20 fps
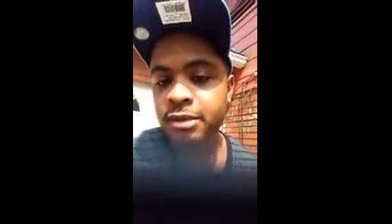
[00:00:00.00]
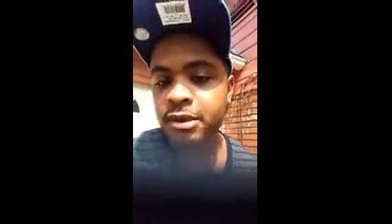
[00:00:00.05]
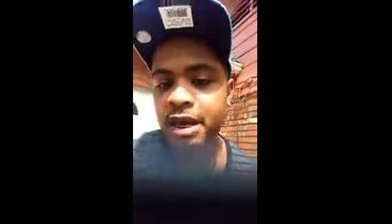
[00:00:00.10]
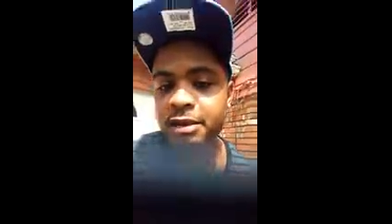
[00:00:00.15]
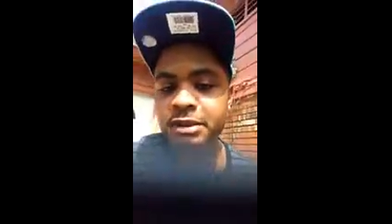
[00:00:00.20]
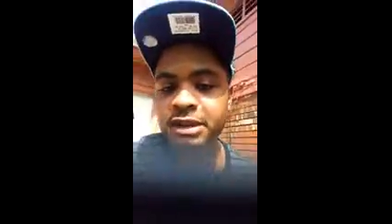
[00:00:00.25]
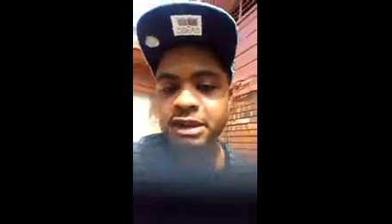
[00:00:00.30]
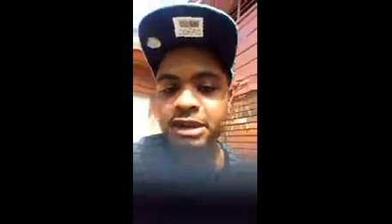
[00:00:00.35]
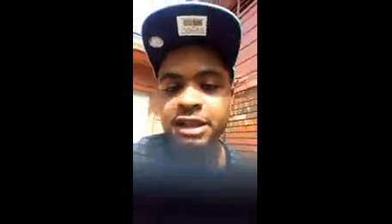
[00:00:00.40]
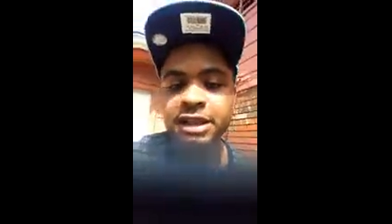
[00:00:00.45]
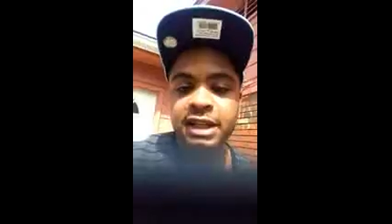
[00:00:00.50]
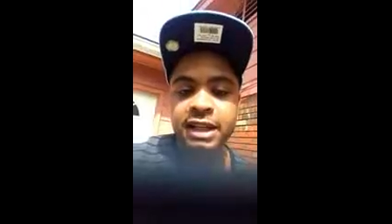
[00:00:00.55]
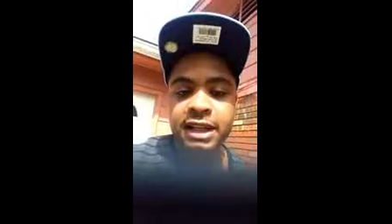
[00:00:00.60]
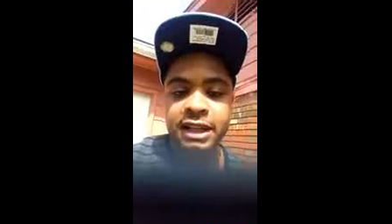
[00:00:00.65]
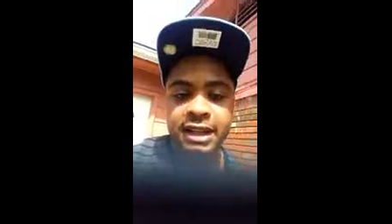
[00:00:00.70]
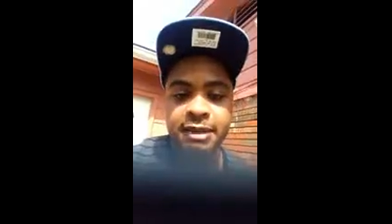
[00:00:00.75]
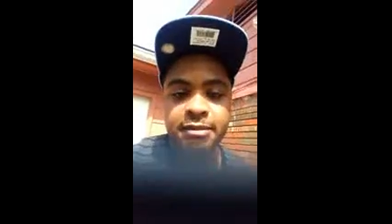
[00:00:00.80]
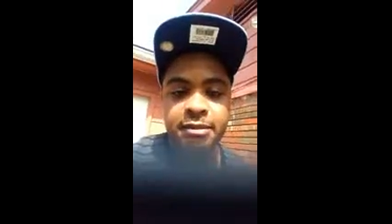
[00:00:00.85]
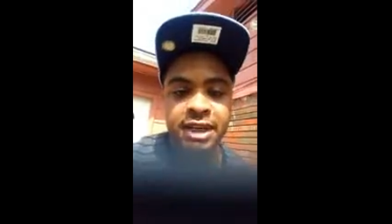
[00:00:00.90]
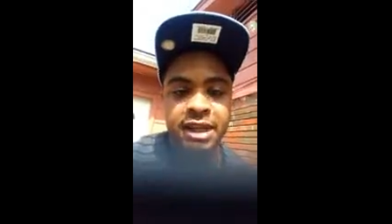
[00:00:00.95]
I mean, I just
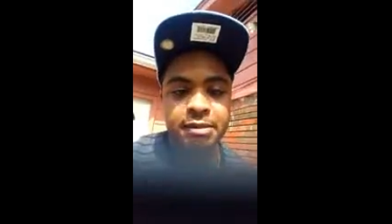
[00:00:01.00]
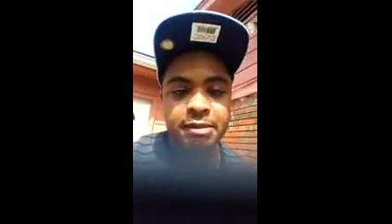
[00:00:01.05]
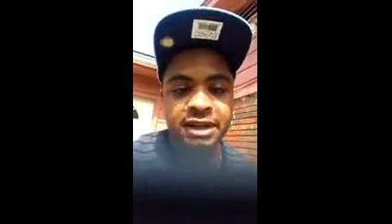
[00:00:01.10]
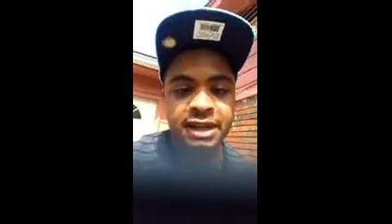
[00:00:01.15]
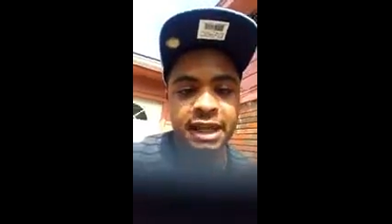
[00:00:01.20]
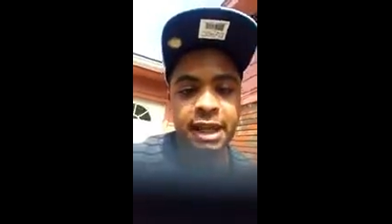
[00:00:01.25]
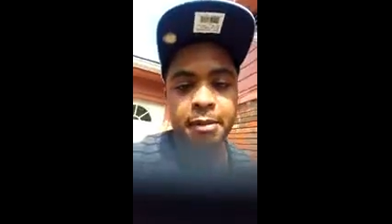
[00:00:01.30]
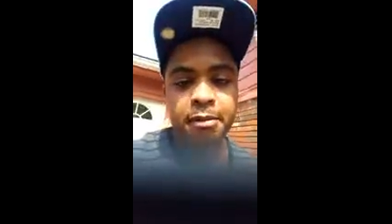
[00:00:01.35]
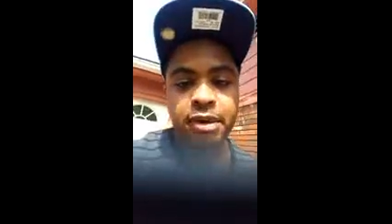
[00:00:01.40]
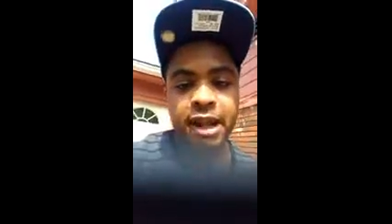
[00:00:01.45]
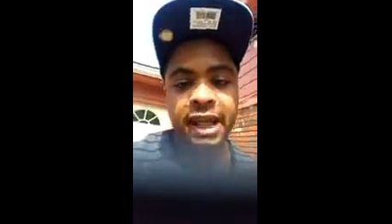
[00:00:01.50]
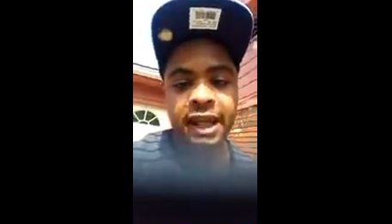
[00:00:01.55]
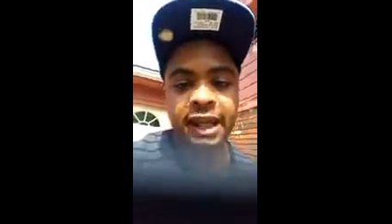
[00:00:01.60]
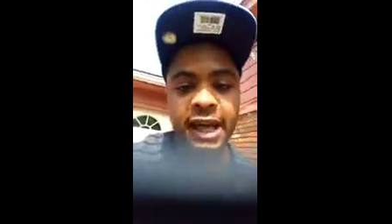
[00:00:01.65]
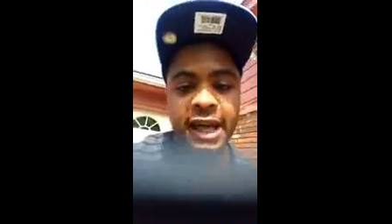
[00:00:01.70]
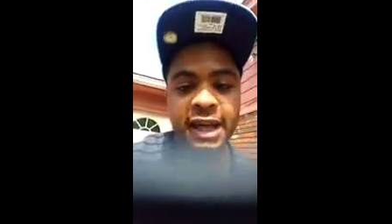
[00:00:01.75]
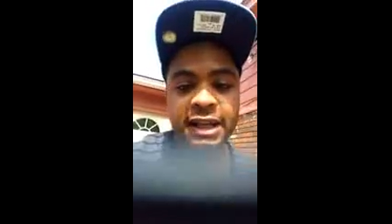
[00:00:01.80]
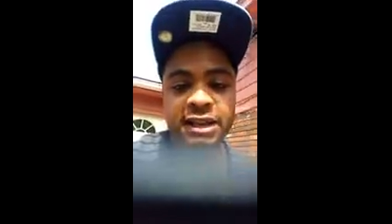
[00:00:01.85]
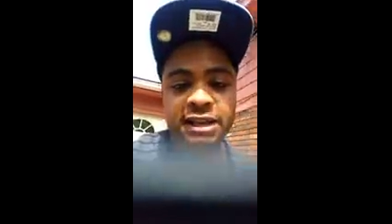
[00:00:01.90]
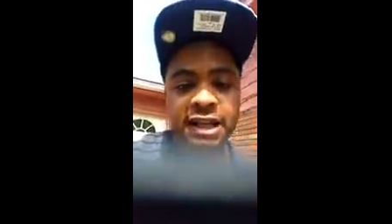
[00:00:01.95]
give them give them a damn
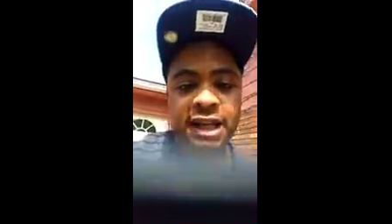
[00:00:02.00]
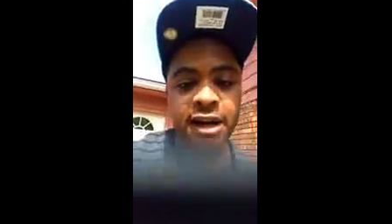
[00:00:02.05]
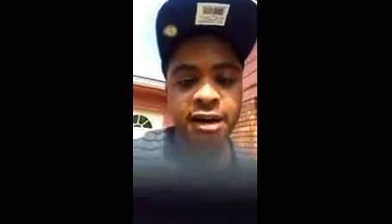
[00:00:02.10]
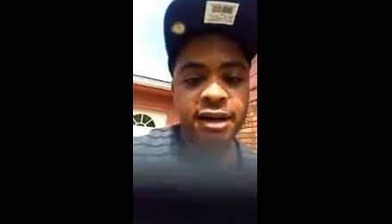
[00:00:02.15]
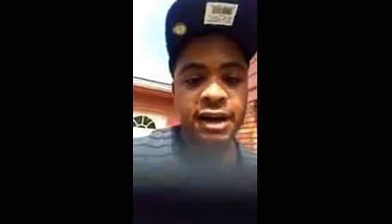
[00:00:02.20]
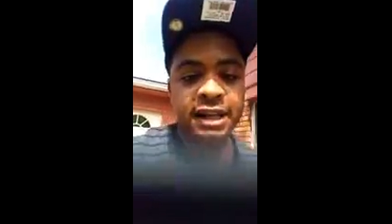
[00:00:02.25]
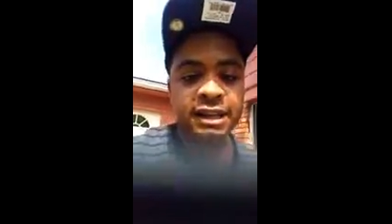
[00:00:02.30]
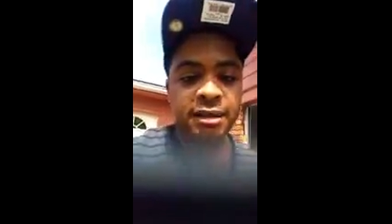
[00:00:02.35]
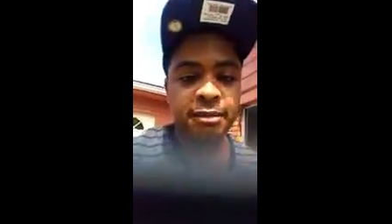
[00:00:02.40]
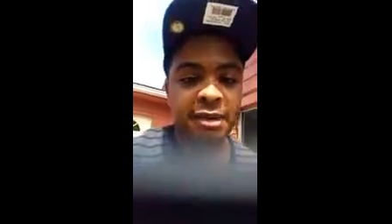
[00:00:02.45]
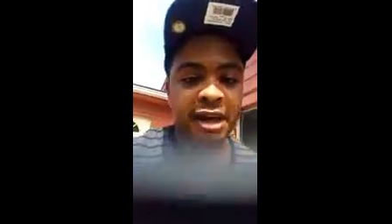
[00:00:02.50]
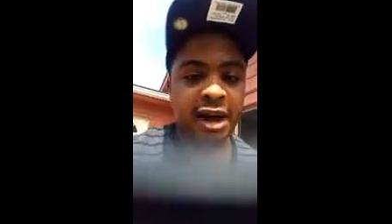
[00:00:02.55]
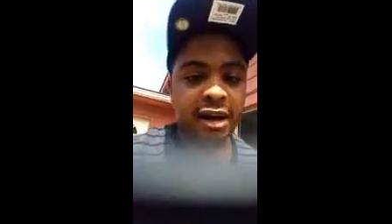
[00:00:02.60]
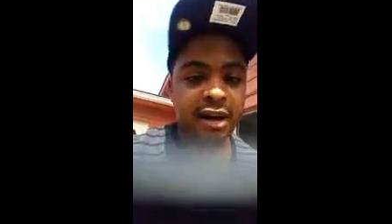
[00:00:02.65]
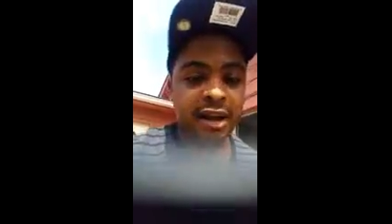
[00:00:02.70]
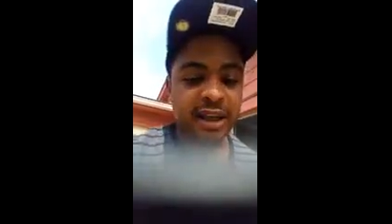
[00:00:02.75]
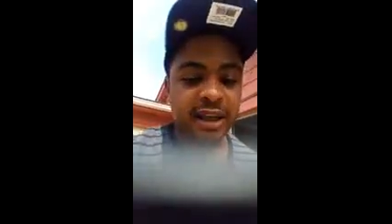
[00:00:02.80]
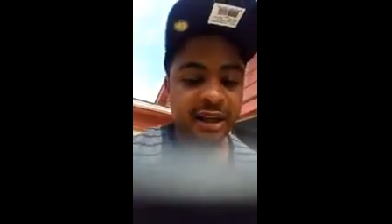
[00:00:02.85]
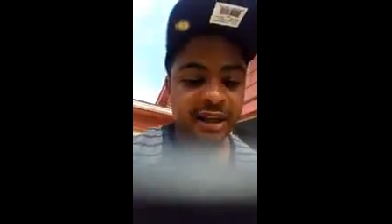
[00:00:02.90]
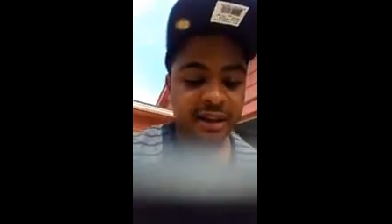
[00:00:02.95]
blank ass stare, and that's
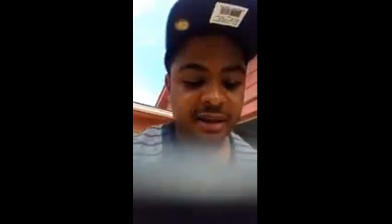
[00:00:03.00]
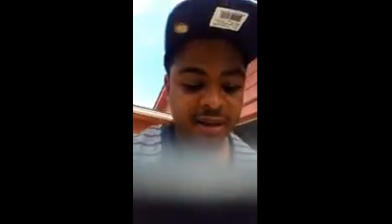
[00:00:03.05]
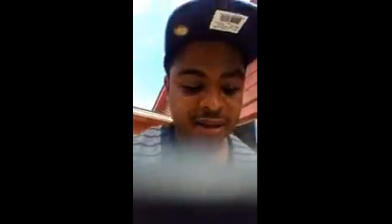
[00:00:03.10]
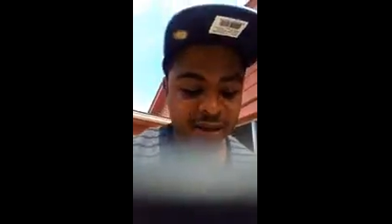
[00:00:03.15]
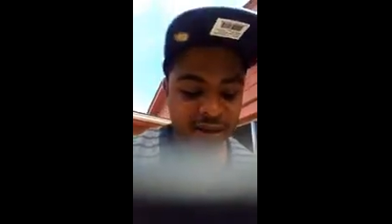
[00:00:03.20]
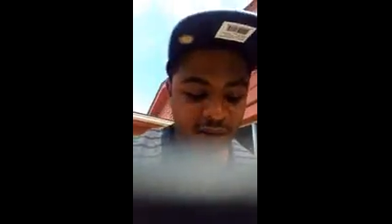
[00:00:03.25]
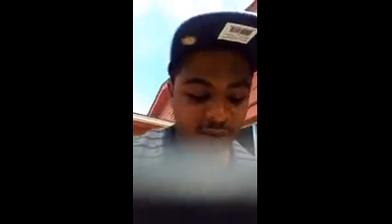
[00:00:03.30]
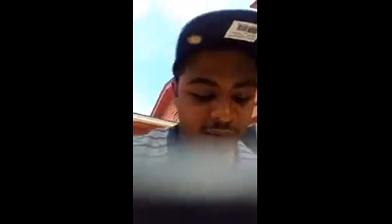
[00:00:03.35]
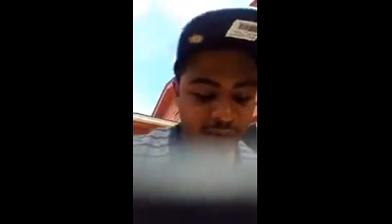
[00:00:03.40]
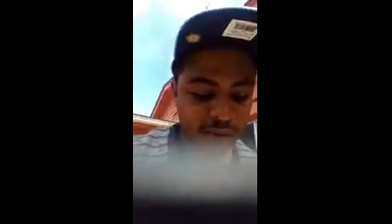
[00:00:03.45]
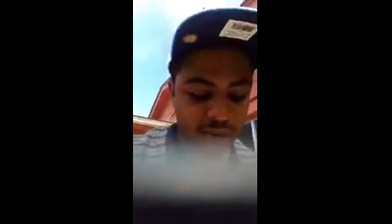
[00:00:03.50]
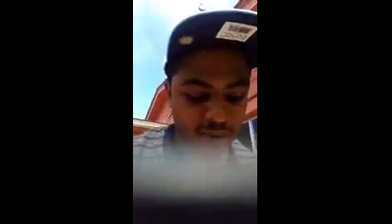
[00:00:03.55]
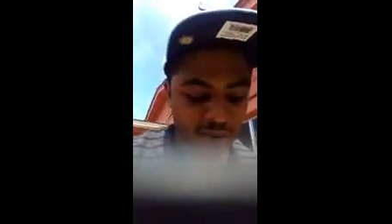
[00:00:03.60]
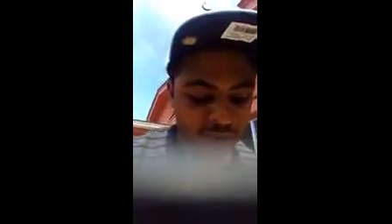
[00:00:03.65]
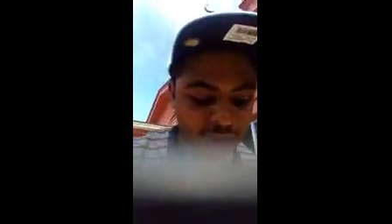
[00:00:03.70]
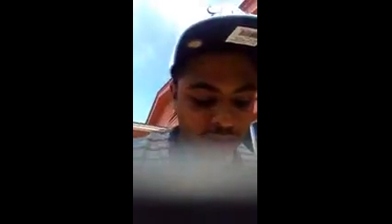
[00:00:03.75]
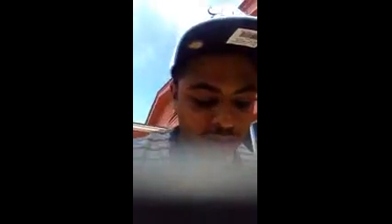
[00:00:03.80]
about it, you know.